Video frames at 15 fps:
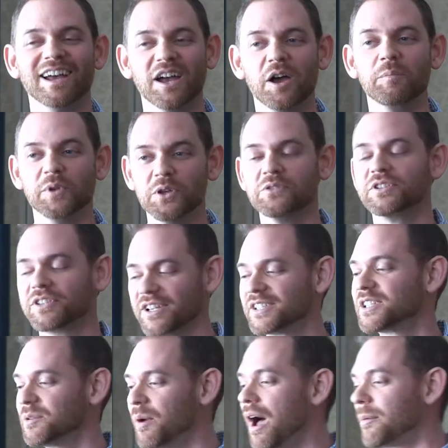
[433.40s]
immune
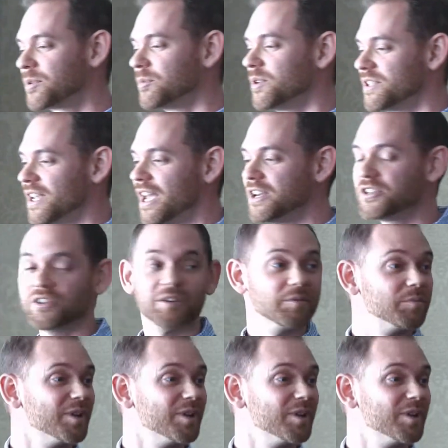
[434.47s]
system optimization,